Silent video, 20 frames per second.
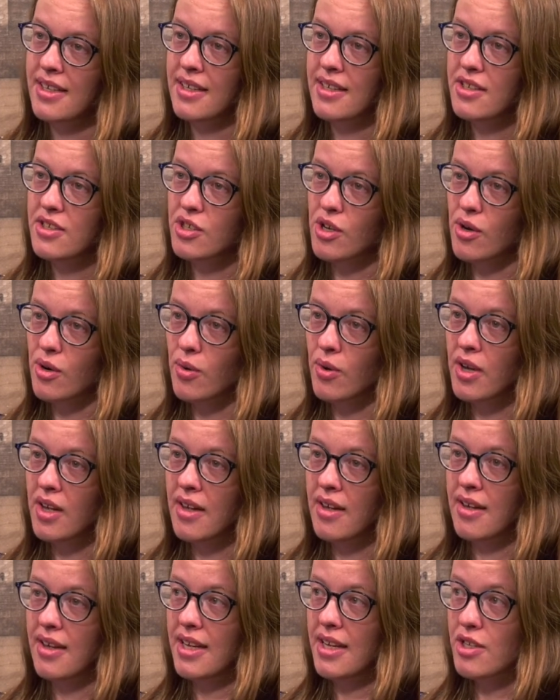So
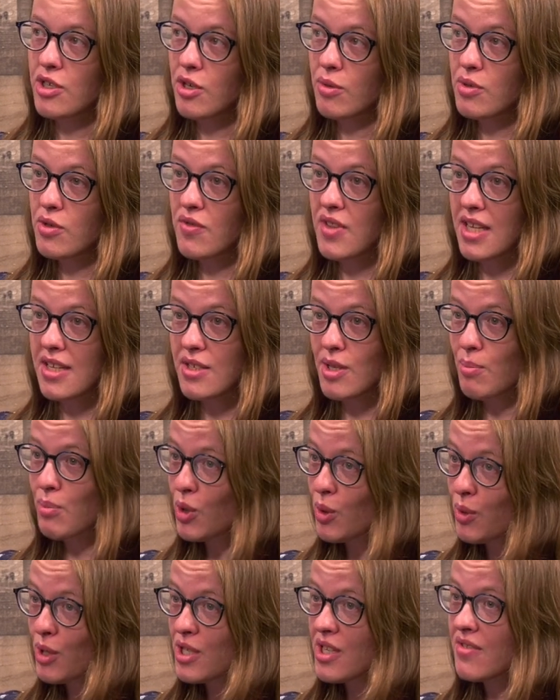in terms of things the
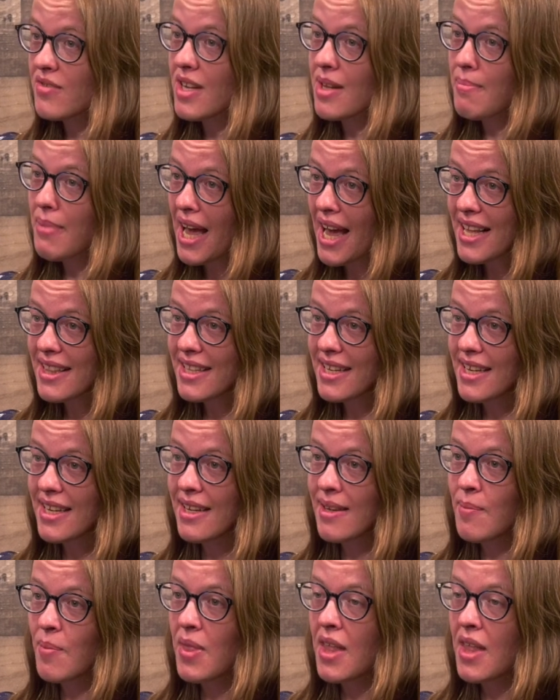boomers have done badly,